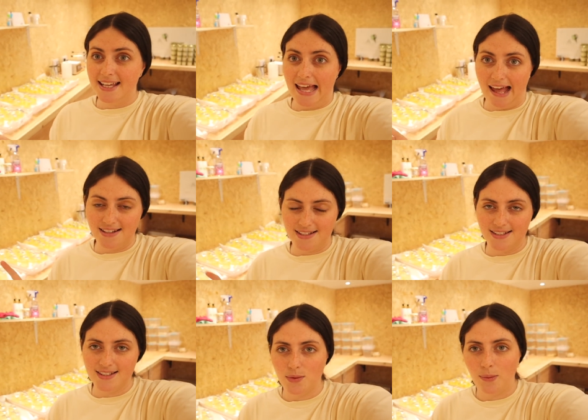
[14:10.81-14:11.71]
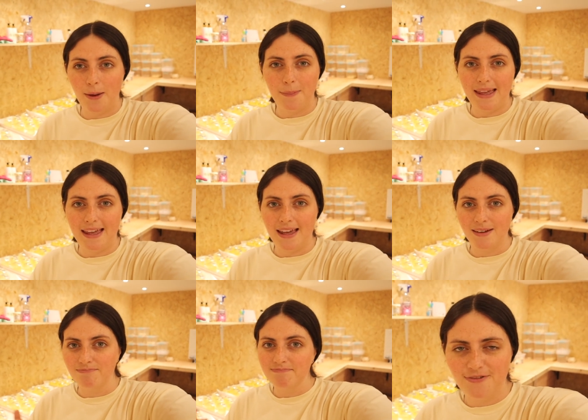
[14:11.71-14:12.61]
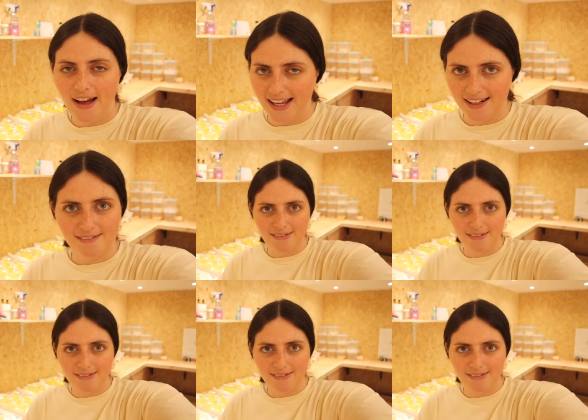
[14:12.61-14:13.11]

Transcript: candles will be fine.